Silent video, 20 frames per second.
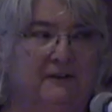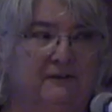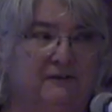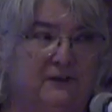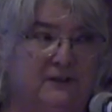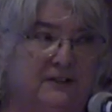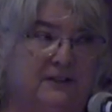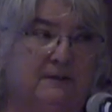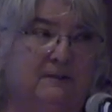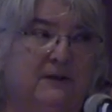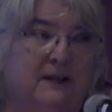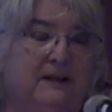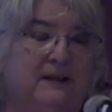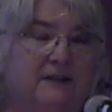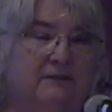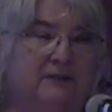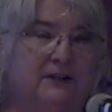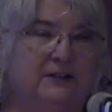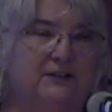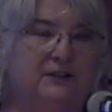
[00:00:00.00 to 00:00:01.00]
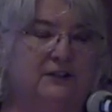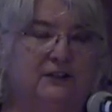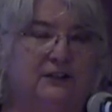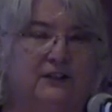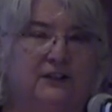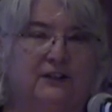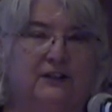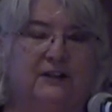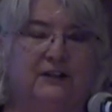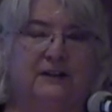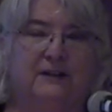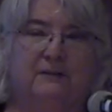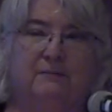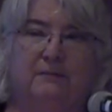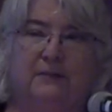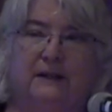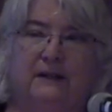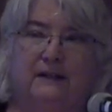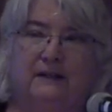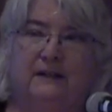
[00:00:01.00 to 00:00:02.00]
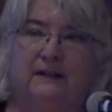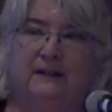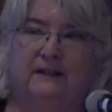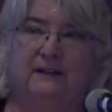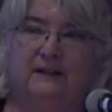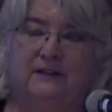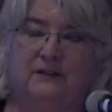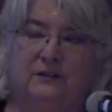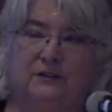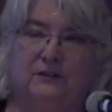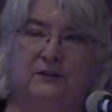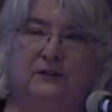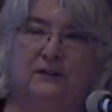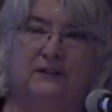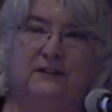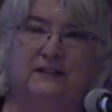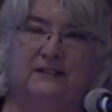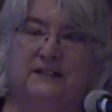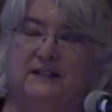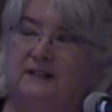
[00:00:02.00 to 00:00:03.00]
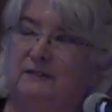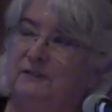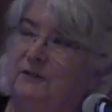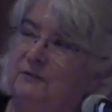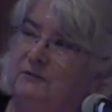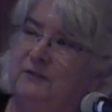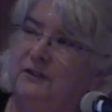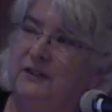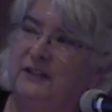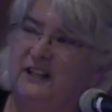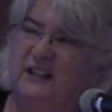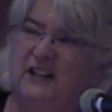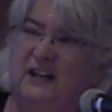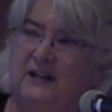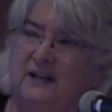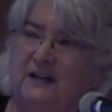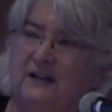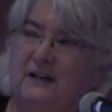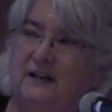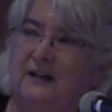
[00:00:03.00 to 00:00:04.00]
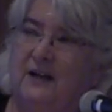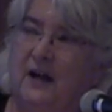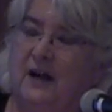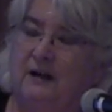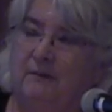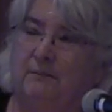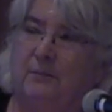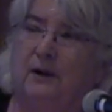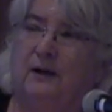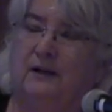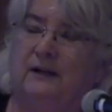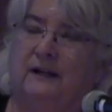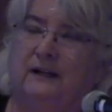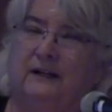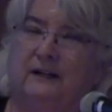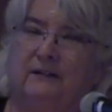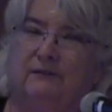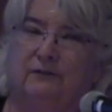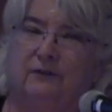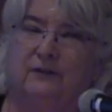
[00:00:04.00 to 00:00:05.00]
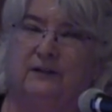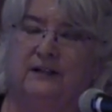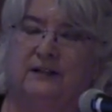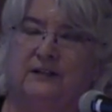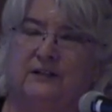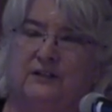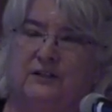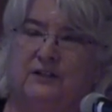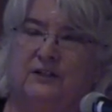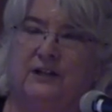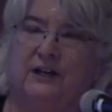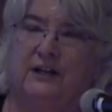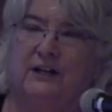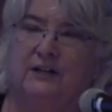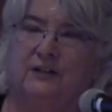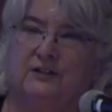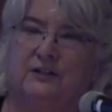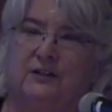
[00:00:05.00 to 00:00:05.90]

for something in return. But the truth is that you're really not bargaining for an exchange.